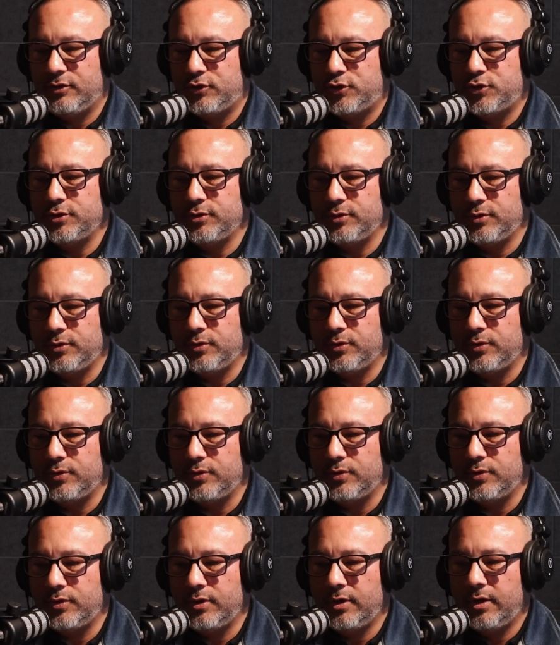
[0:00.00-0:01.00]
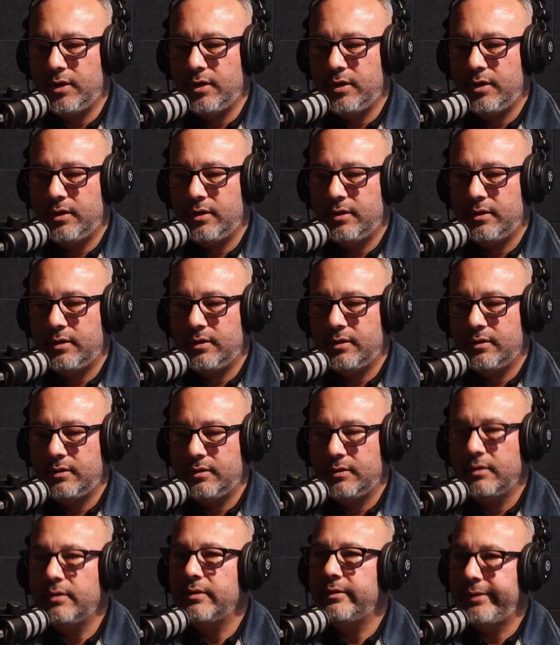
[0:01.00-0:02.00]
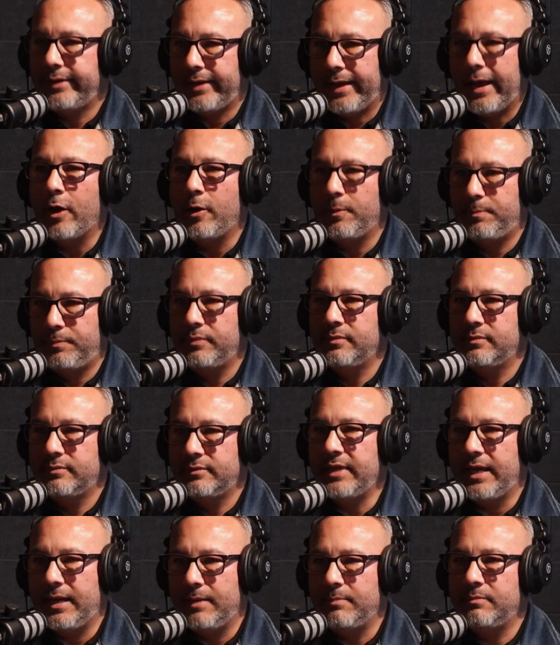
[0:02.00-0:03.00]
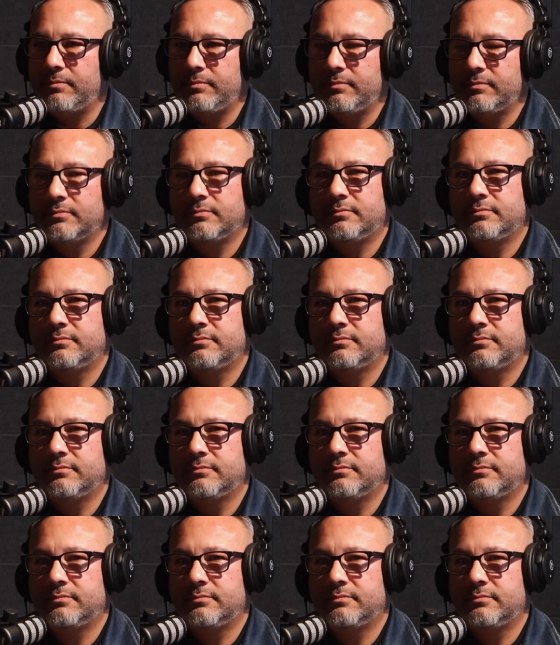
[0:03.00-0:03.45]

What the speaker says: to help them